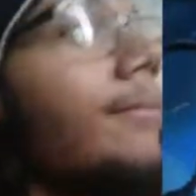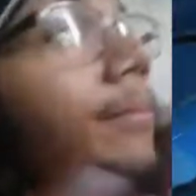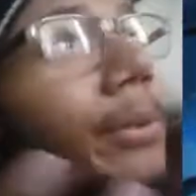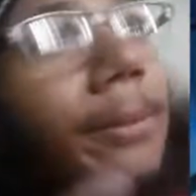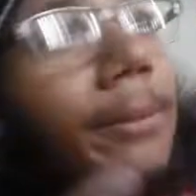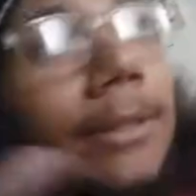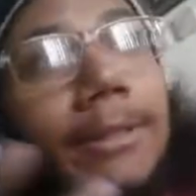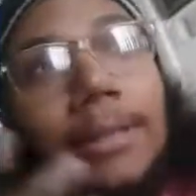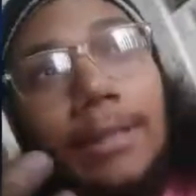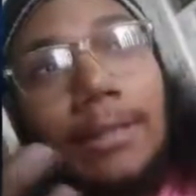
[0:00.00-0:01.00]
pretty much
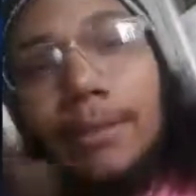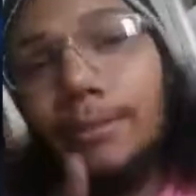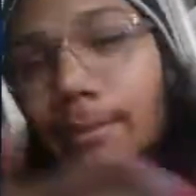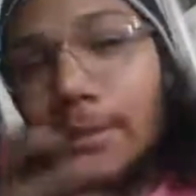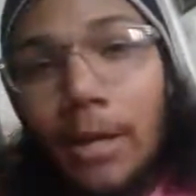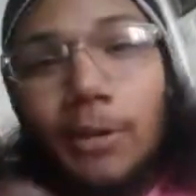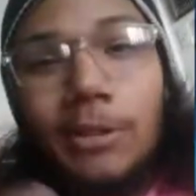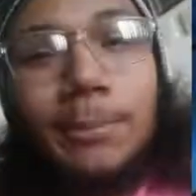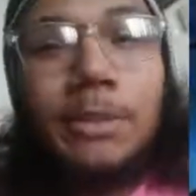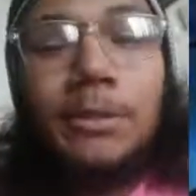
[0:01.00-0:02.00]
the title
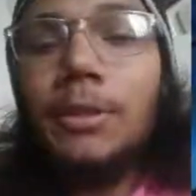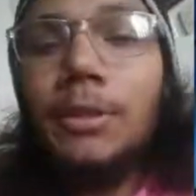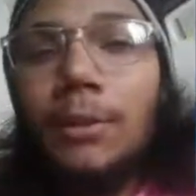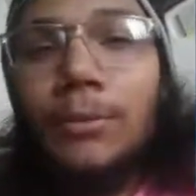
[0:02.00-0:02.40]
speaks for itself.